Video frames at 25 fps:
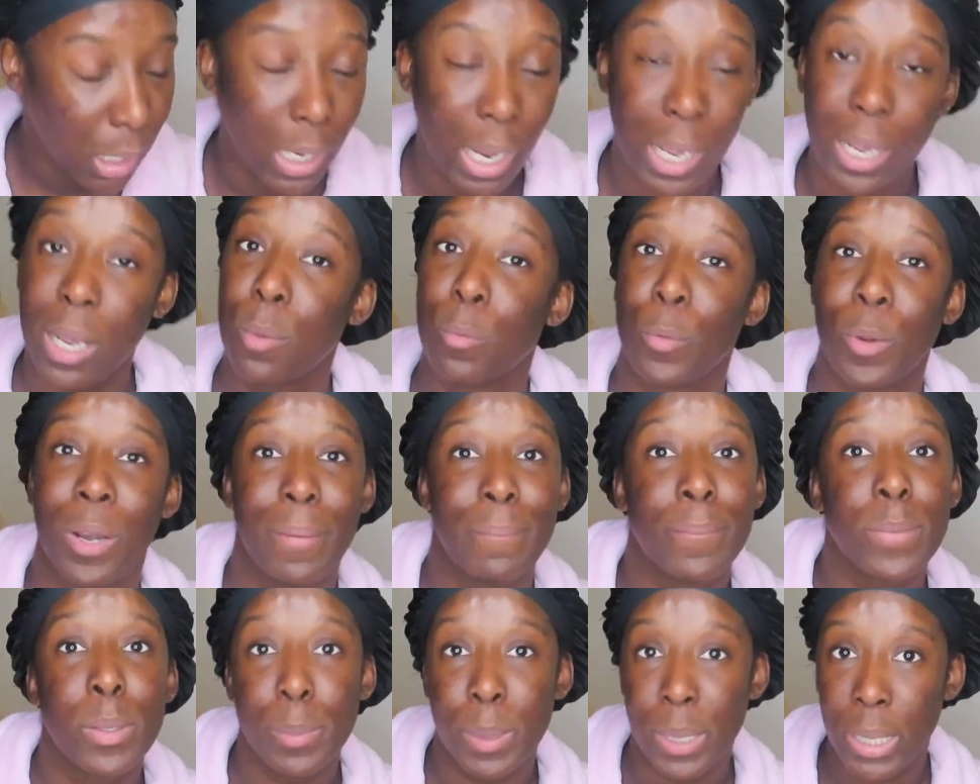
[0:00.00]
like I'm ready
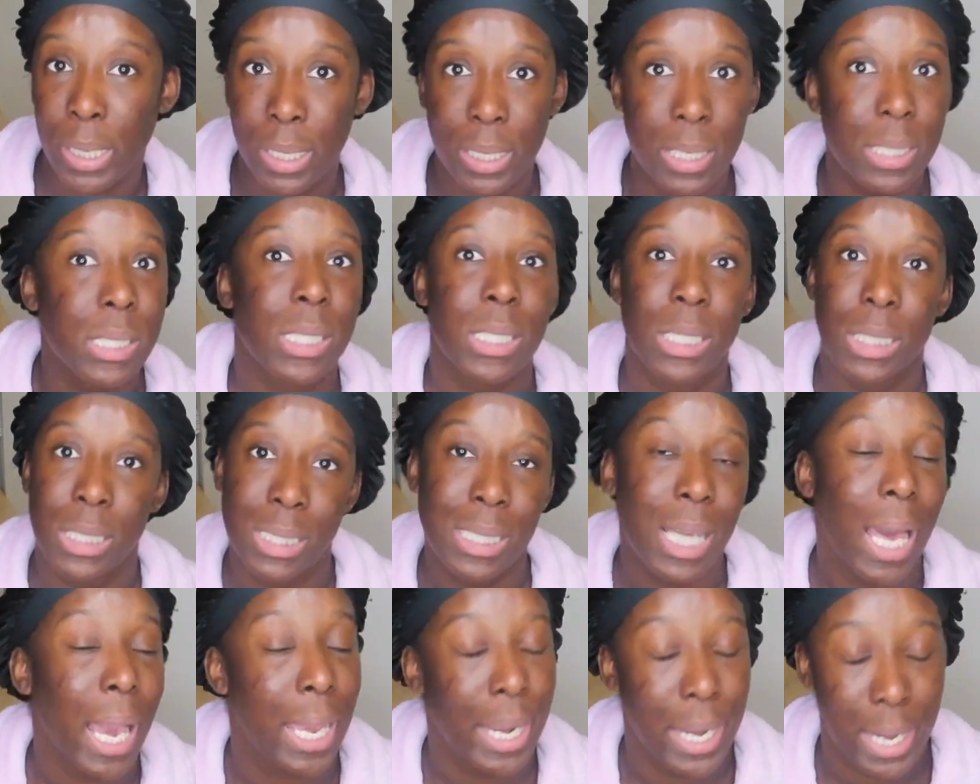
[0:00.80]
for bed. That's because
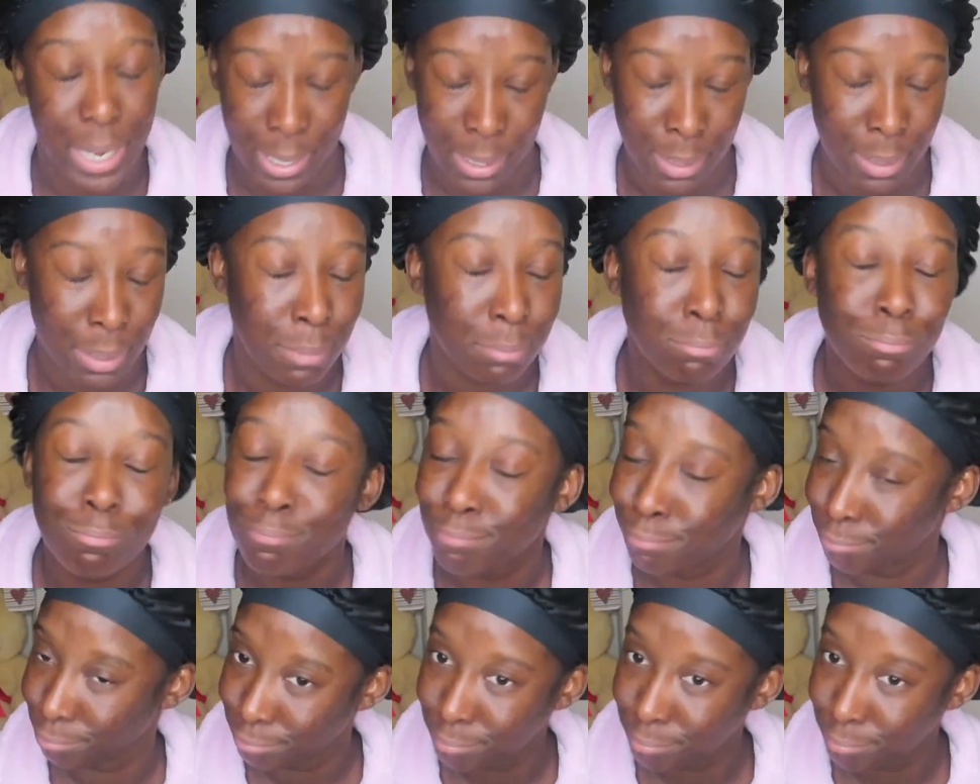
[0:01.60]
I am.